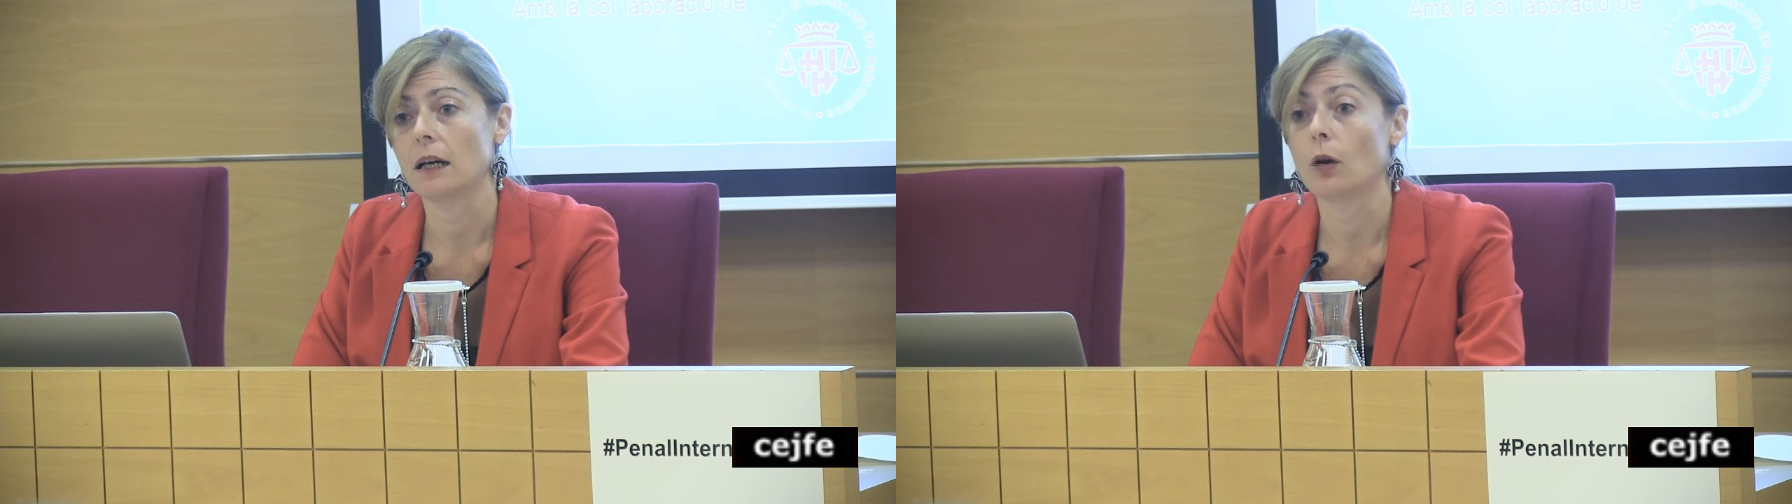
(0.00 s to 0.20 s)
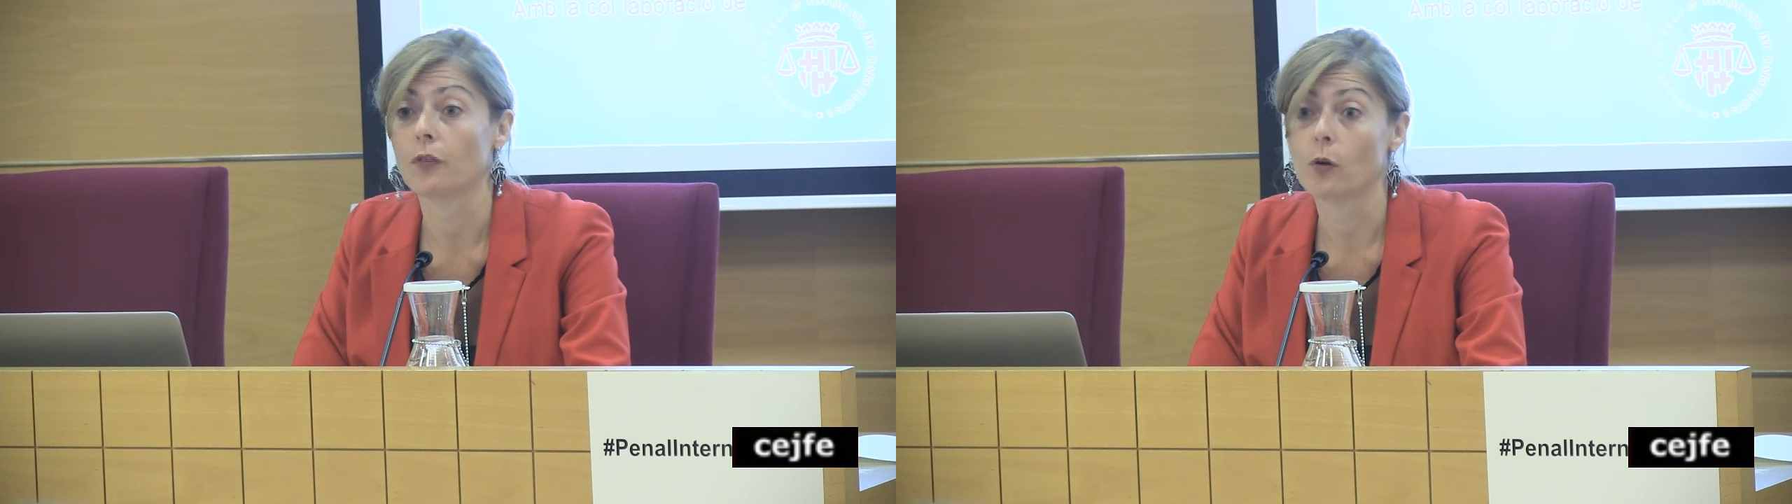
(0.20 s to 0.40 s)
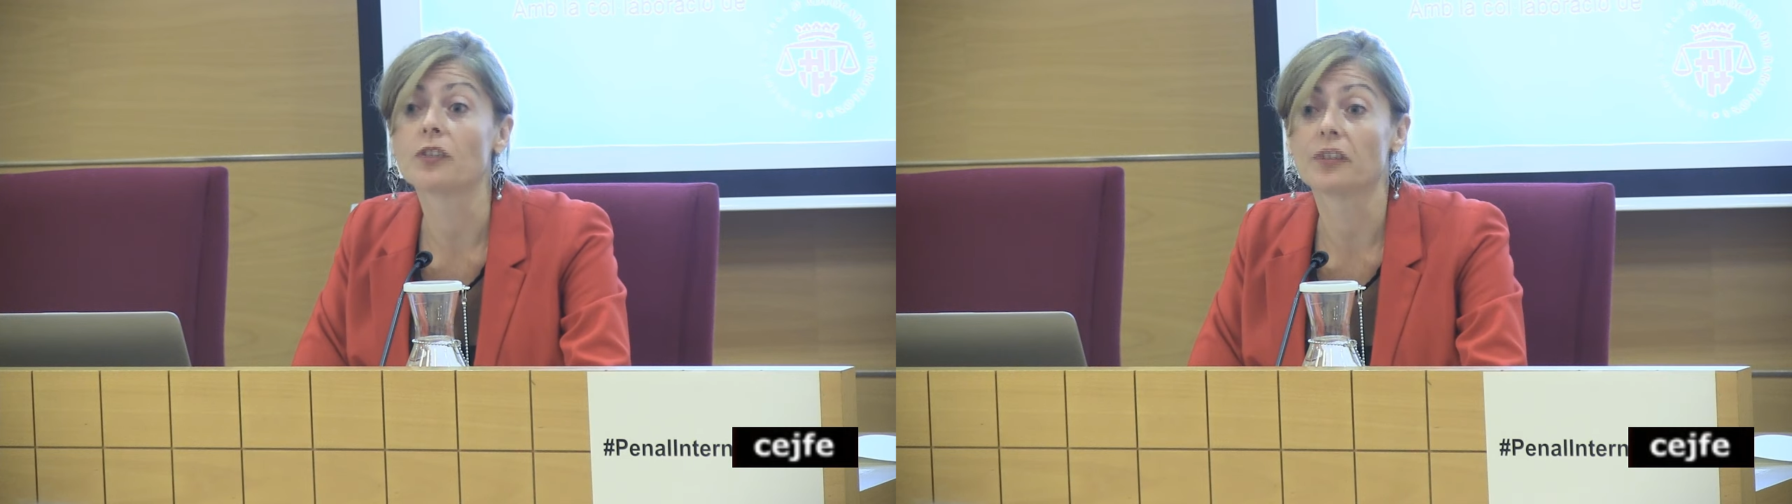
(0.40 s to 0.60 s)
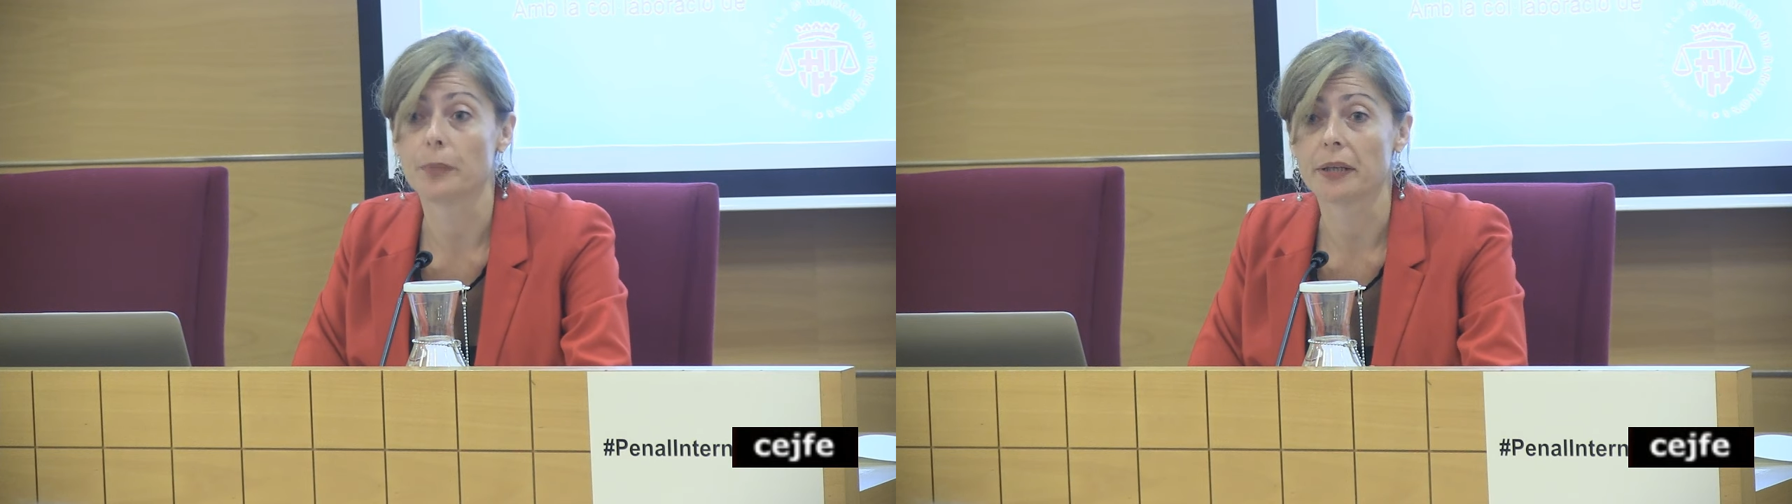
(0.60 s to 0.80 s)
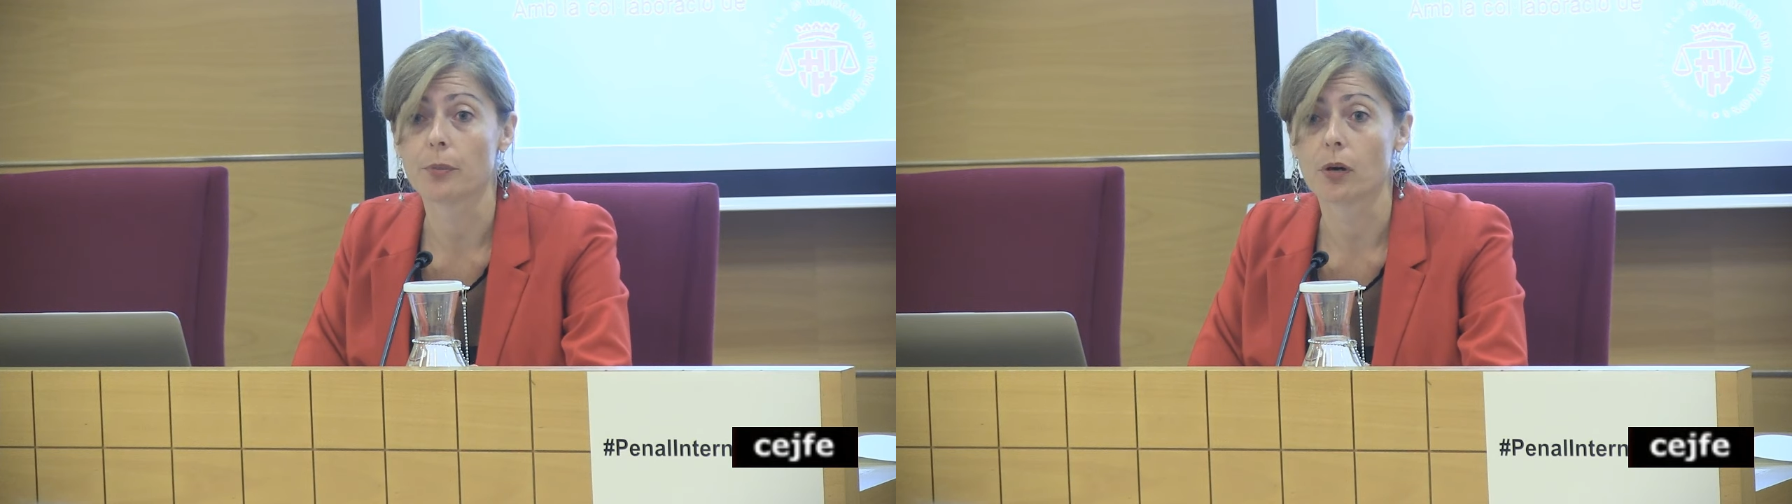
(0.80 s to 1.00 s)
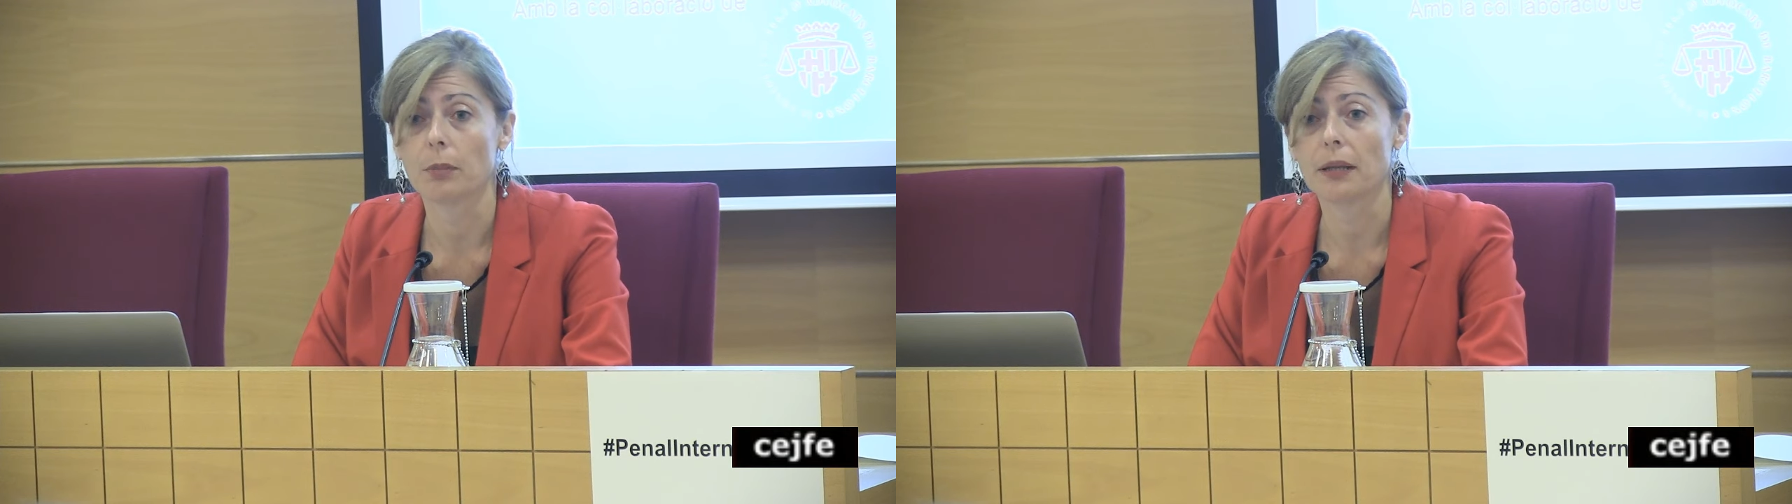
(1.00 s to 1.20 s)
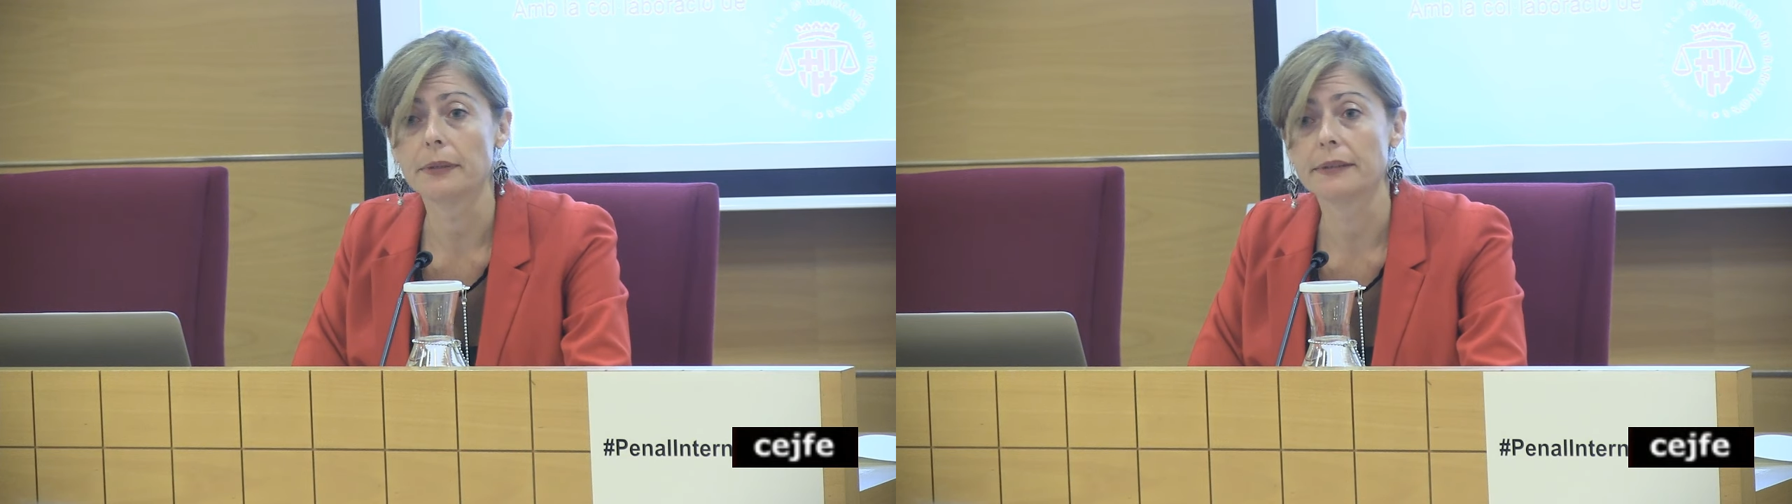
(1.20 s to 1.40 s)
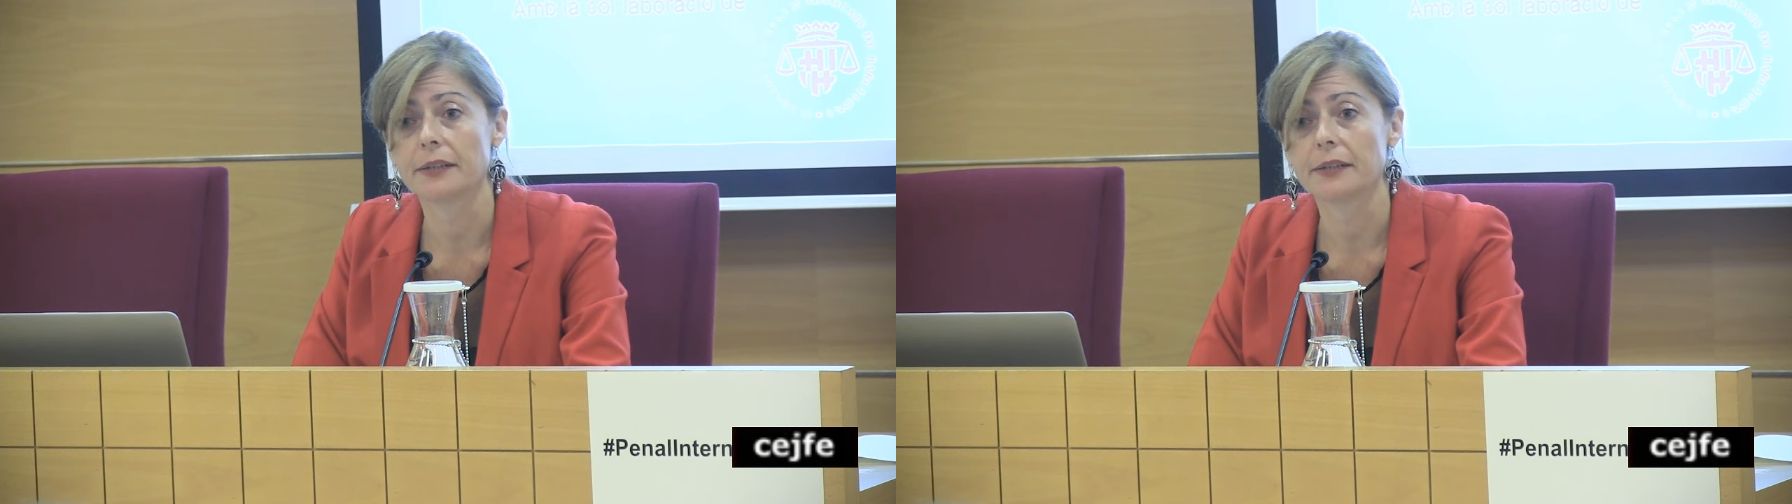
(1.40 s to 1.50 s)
of course a big problem